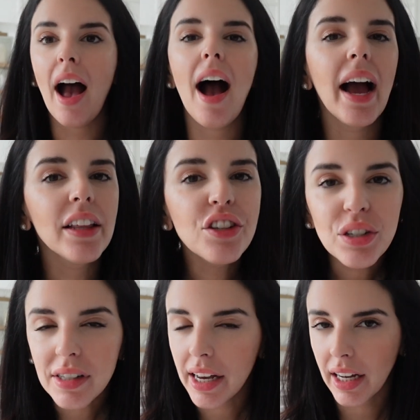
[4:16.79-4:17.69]
I
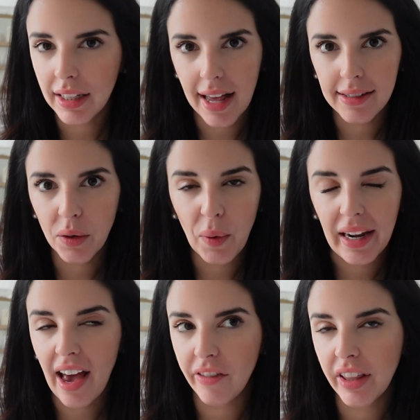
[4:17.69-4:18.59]
just like a classic
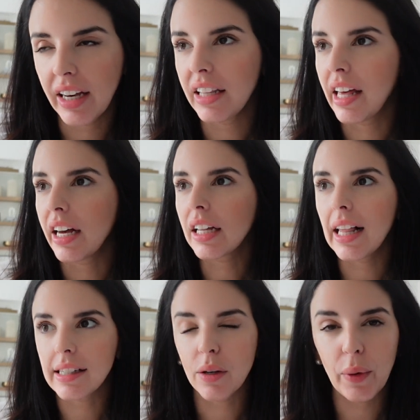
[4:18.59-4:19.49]
white everything. I like a
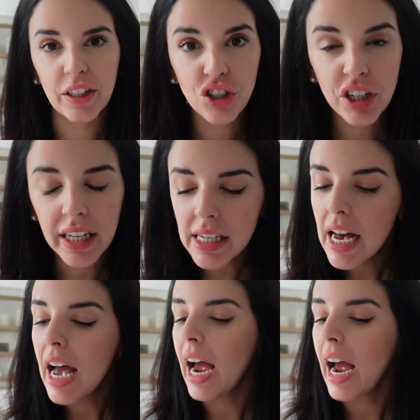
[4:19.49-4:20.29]
classic white sheet.